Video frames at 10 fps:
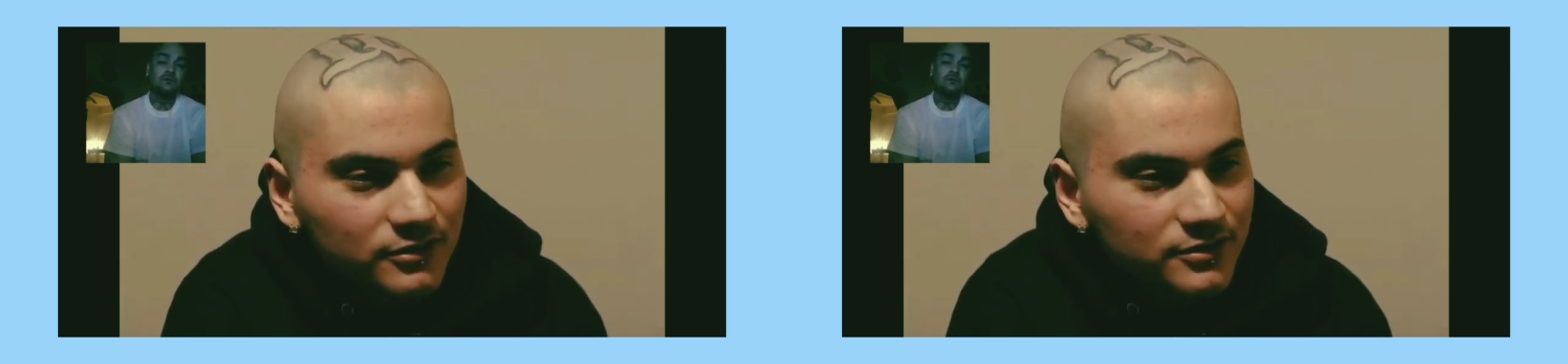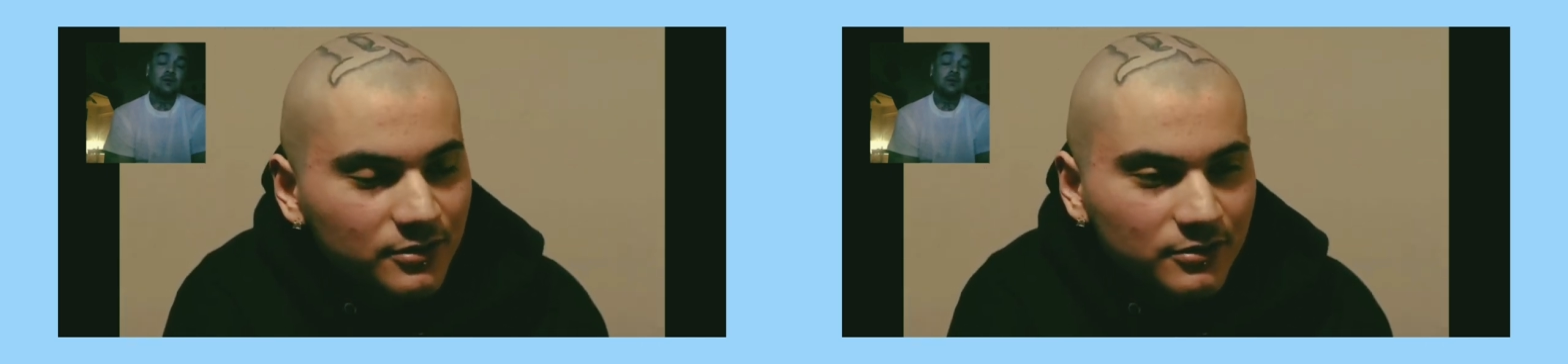
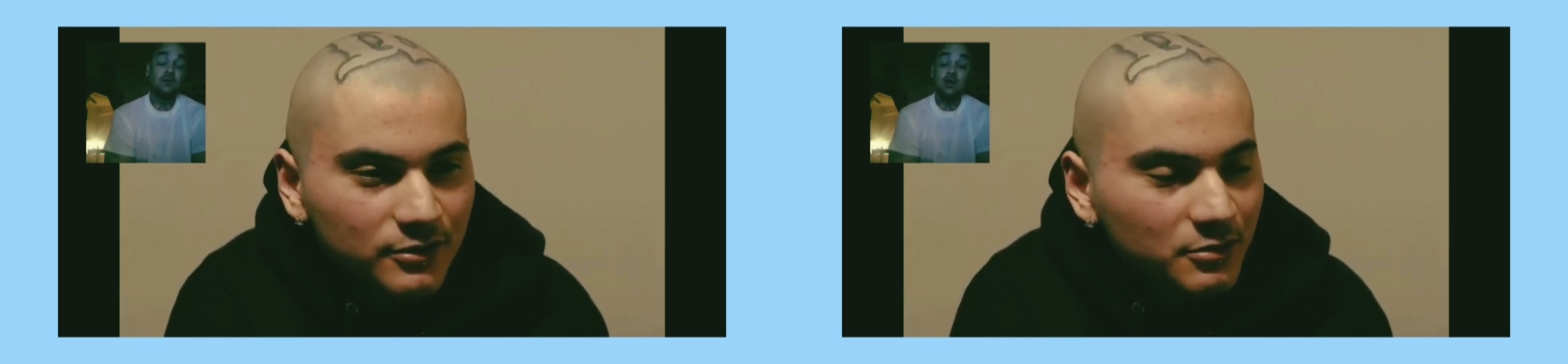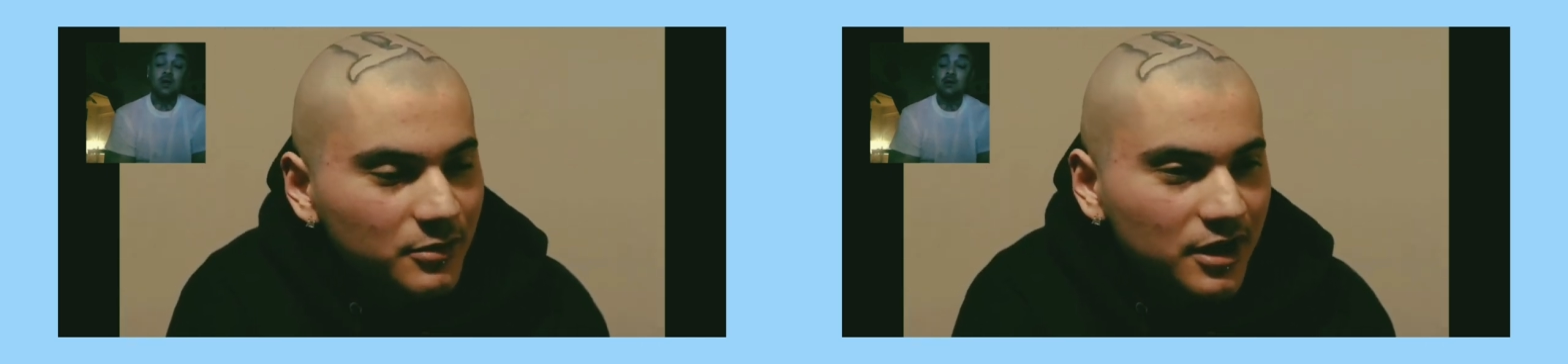There's no
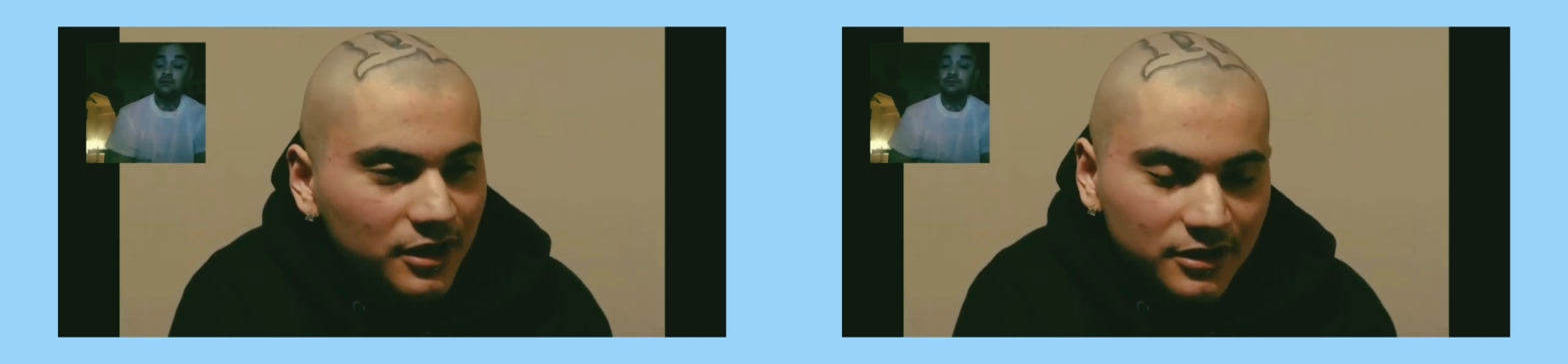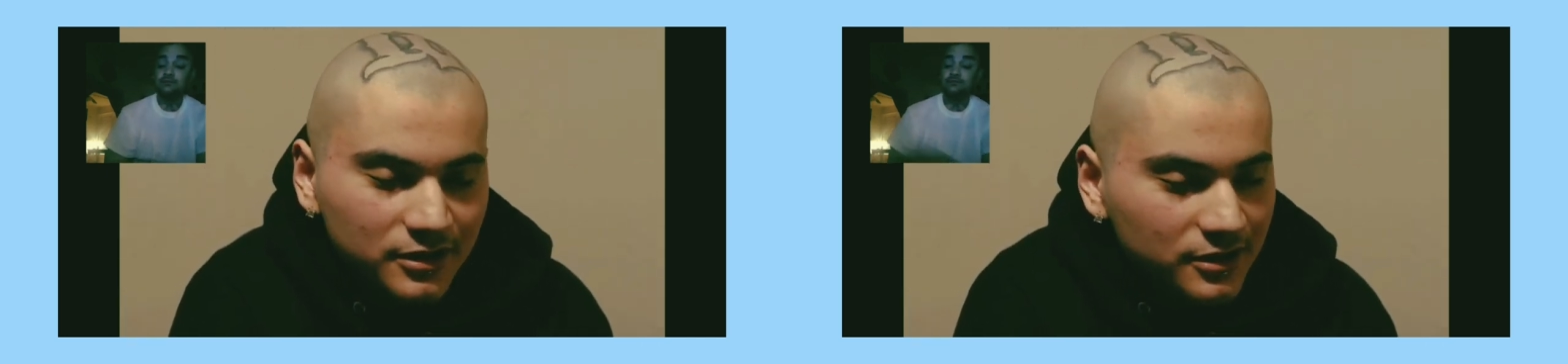going
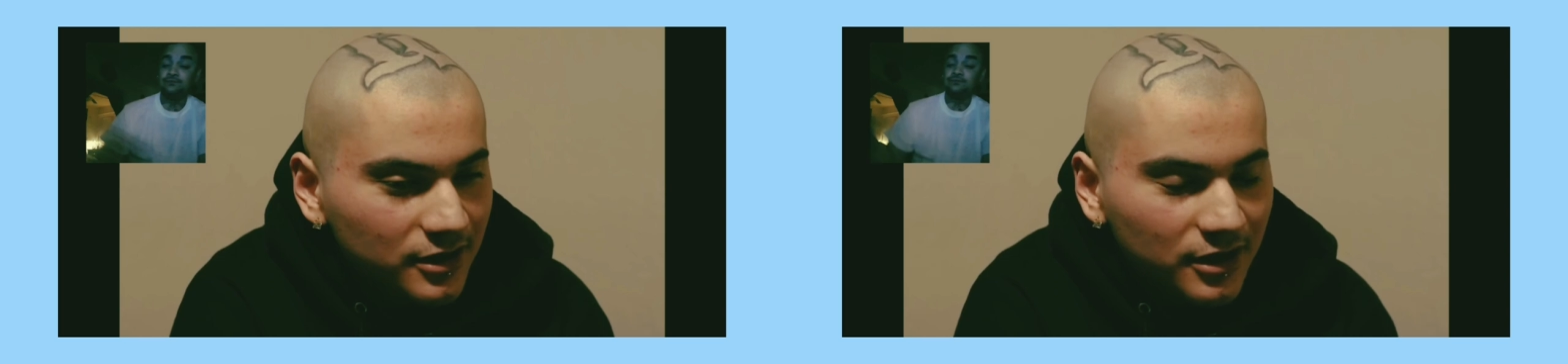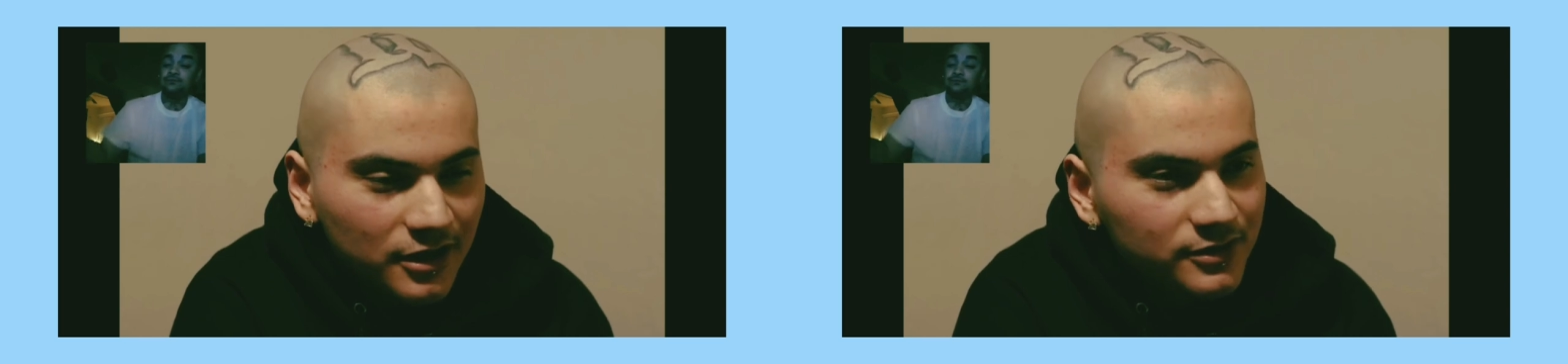back.
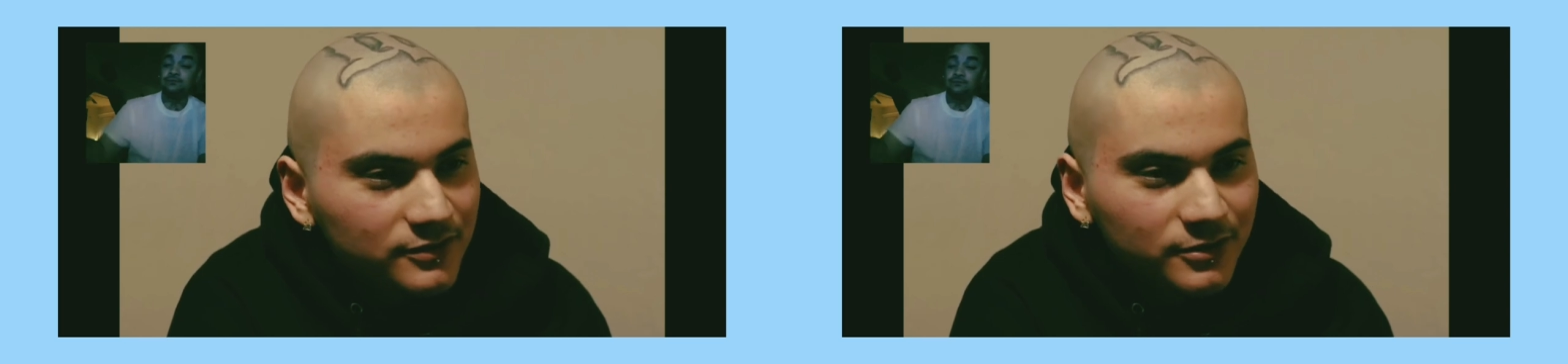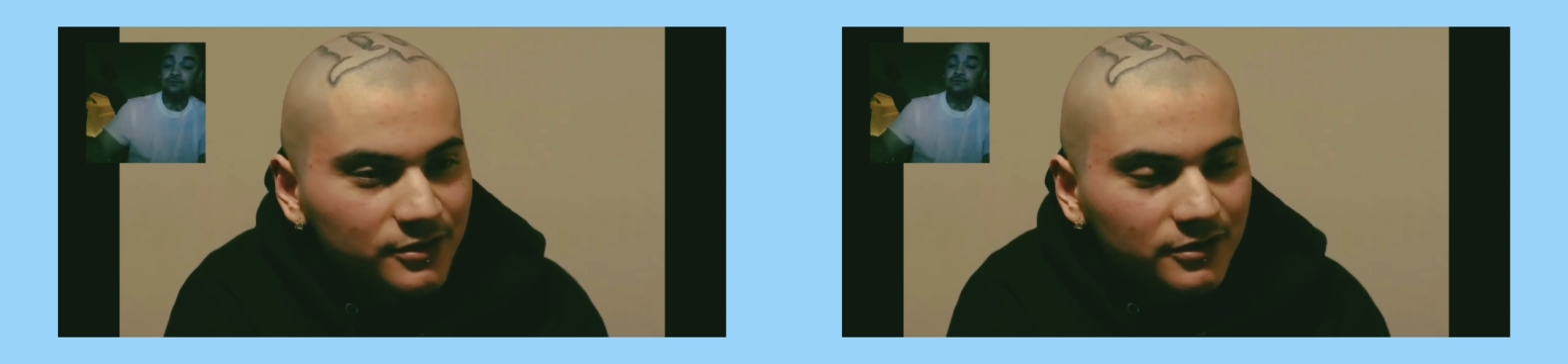Yeah, it's
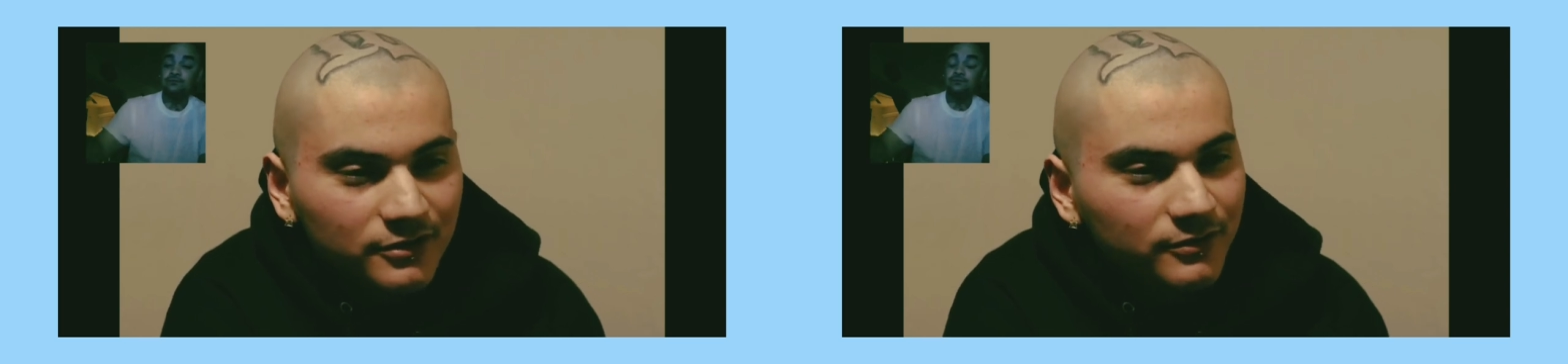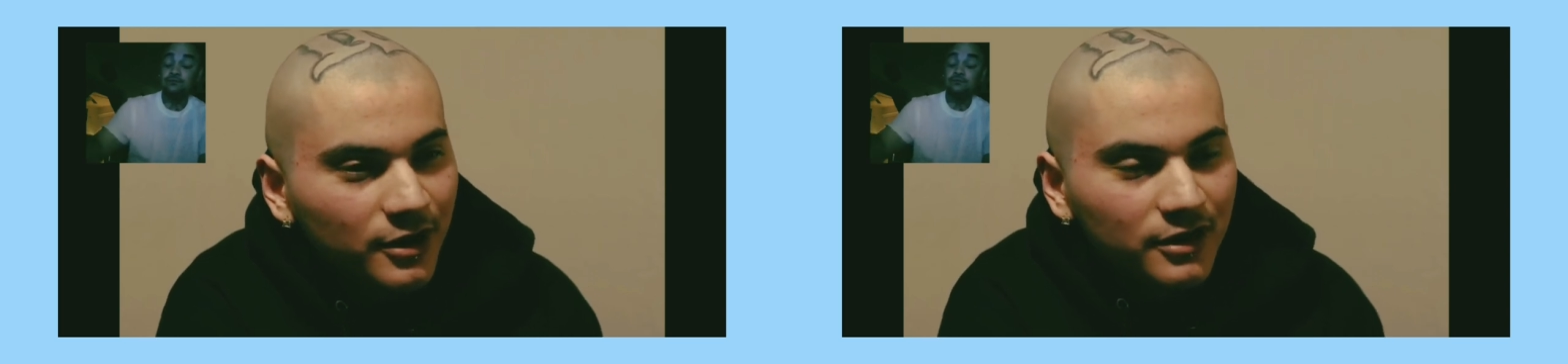for
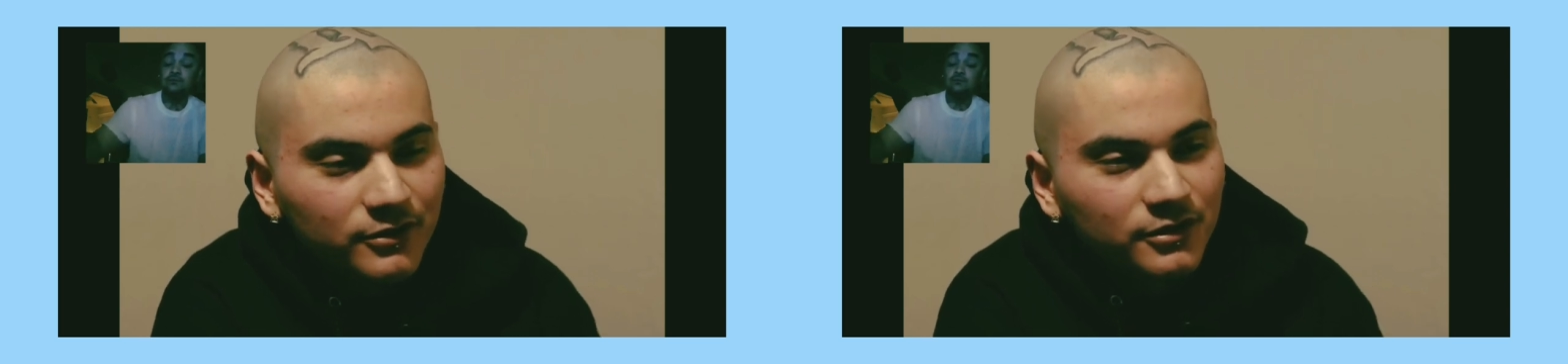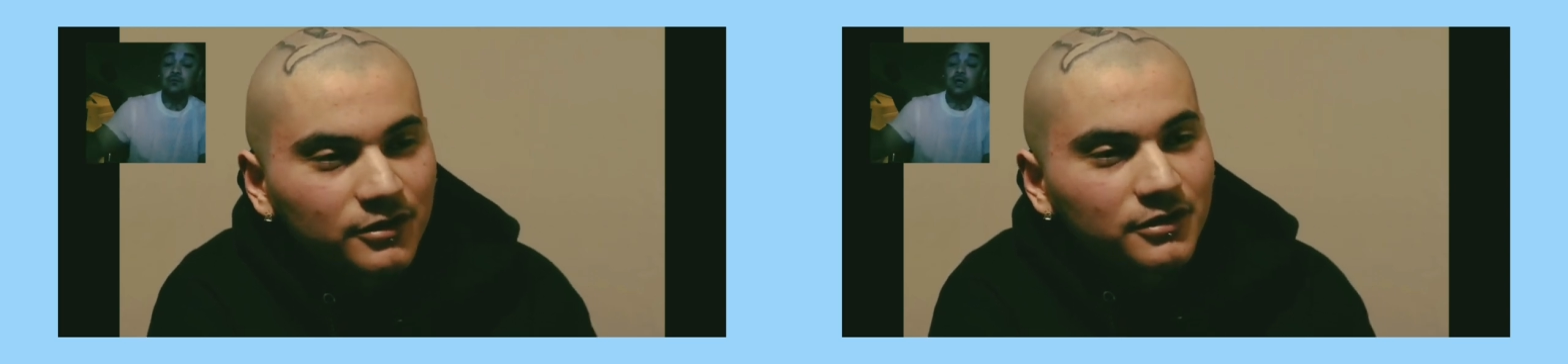
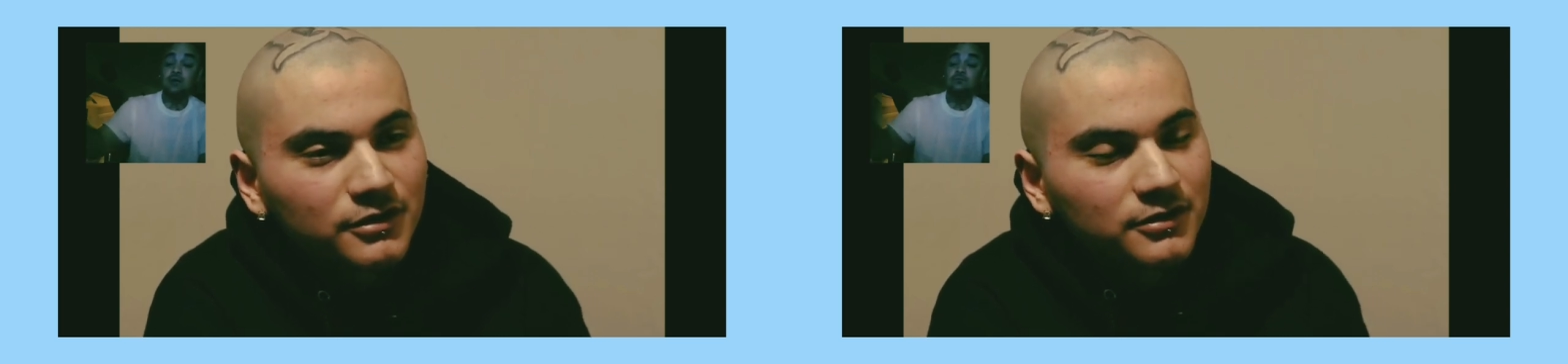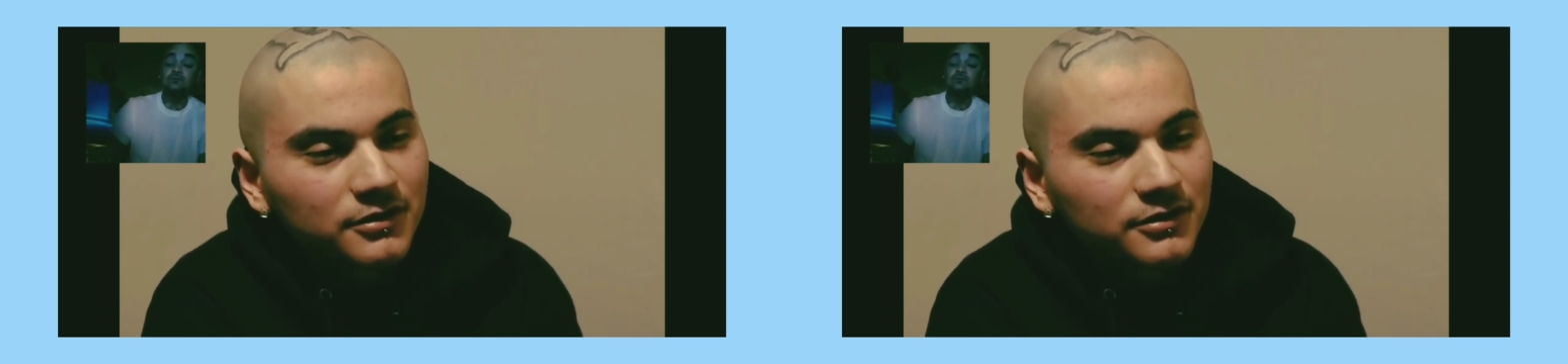forever.